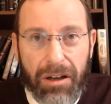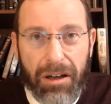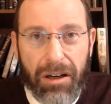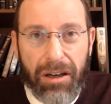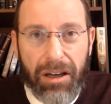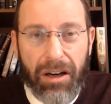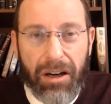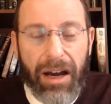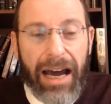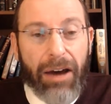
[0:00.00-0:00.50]

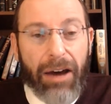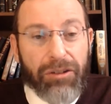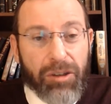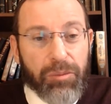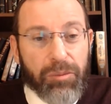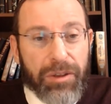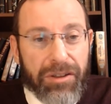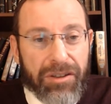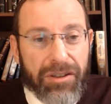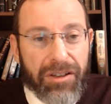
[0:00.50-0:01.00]
how to
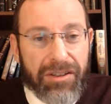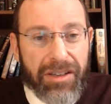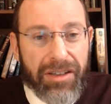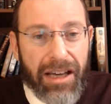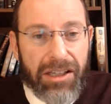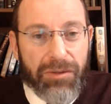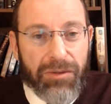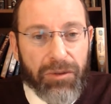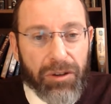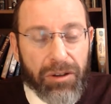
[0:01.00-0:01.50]
be
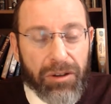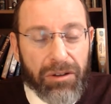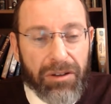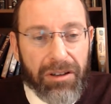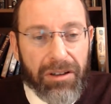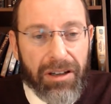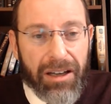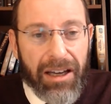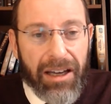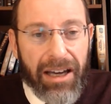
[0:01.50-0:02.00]
successful
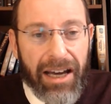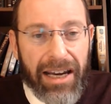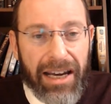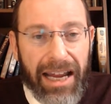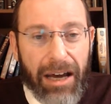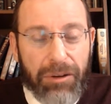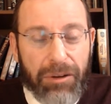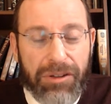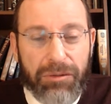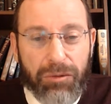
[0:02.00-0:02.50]
and
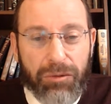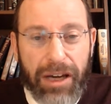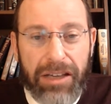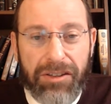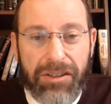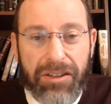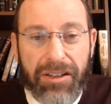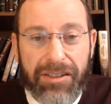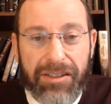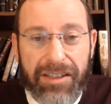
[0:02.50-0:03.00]
where
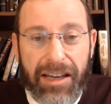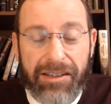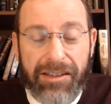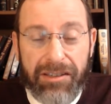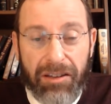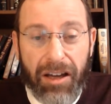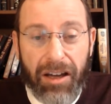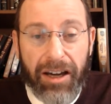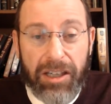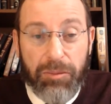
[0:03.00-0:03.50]
success
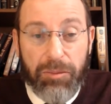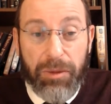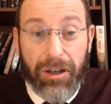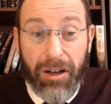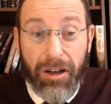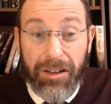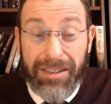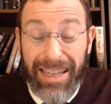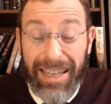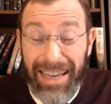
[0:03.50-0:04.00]
lies.
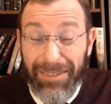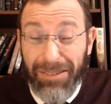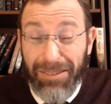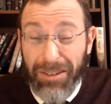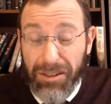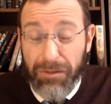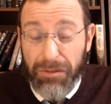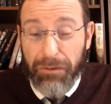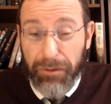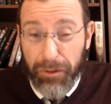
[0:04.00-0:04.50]
Because if
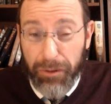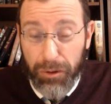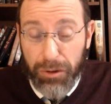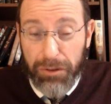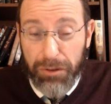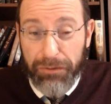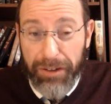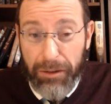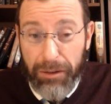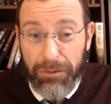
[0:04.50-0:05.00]
there's a
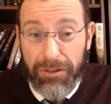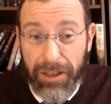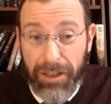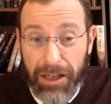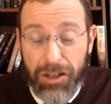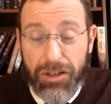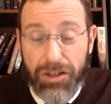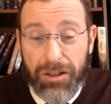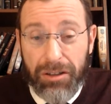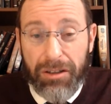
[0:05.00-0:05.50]
flawed
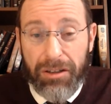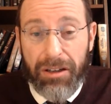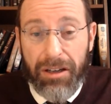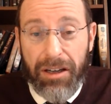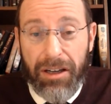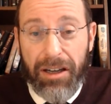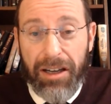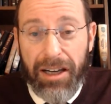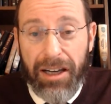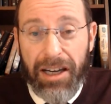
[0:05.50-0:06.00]
foundation,
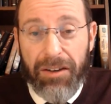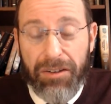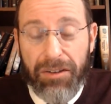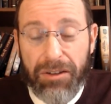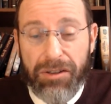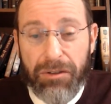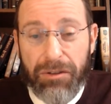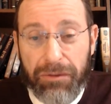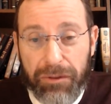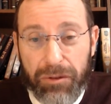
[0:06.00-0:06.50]
If
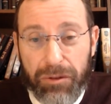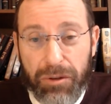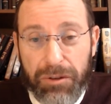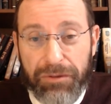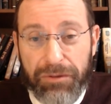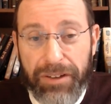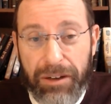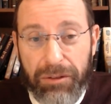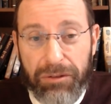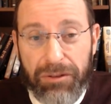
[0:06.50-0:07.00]
there's a flawed
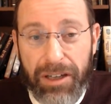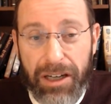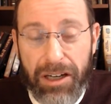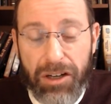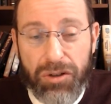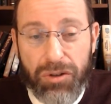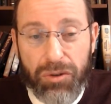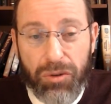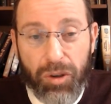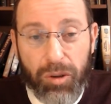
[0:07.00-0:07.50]

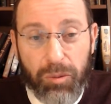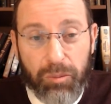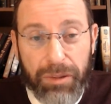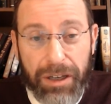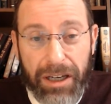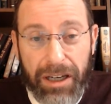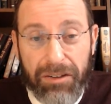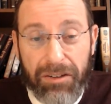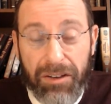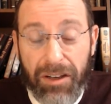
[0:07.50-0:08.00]
foundation,
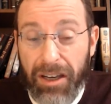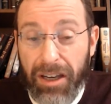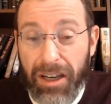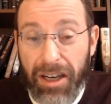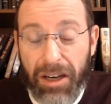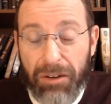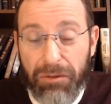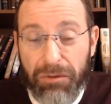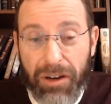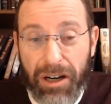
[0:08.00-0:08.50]
albeit
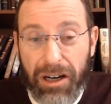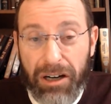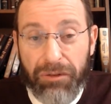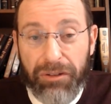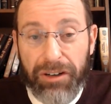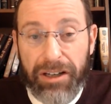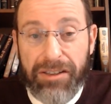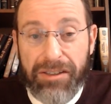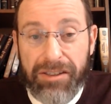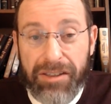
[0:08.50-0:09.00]
a very,
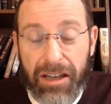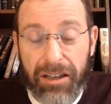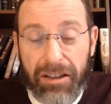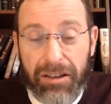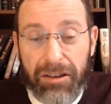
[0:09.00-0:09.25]
very subtle